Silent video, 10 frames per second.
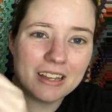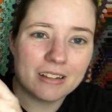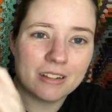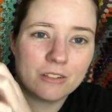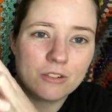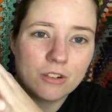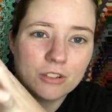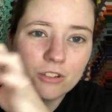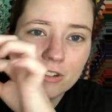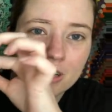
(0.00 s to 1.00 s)
A little
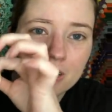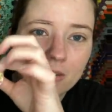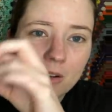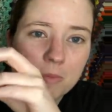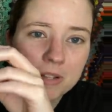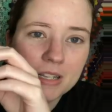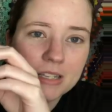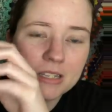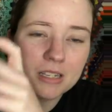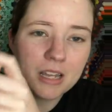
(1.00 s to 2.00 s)
drawstring. So it
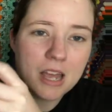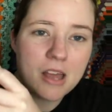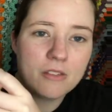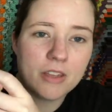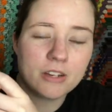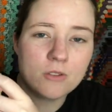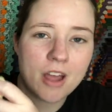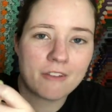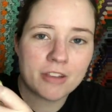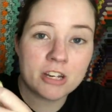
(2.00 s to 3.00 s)
opens. They do
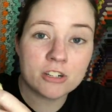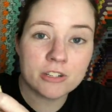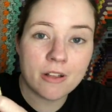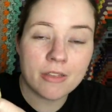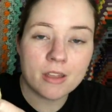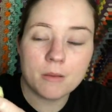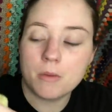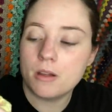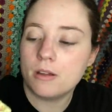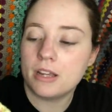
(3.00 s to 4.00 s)
have ears on them
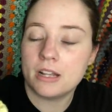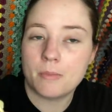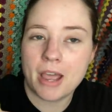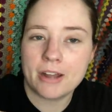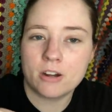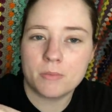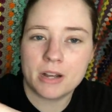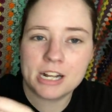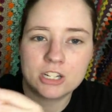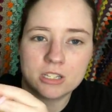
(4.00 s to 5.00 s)
in the pattern,
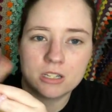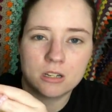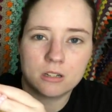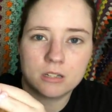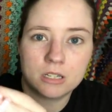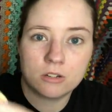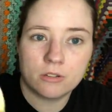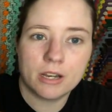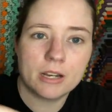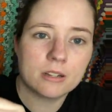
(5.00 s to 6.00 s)
but I just didn't do
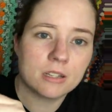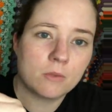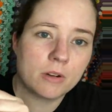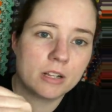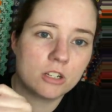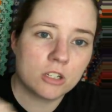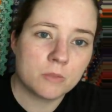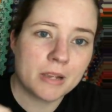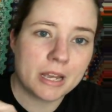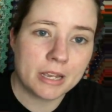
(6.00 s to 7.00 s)
that because I wanted it to just
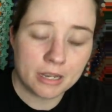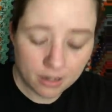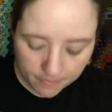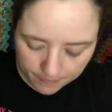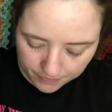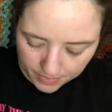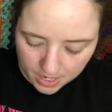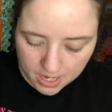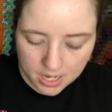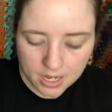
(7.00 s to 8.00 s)
be an egg.
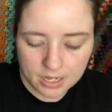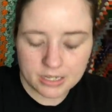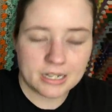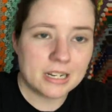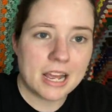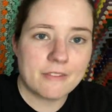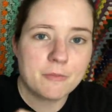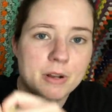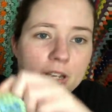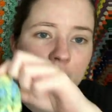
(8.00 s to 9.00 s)
Didn't need to have
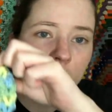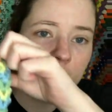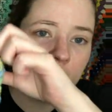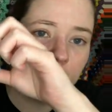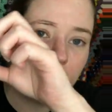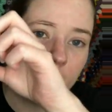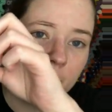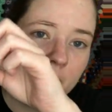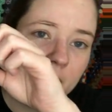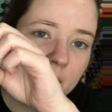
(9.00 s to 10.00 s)
bunny ears. And there's the other one.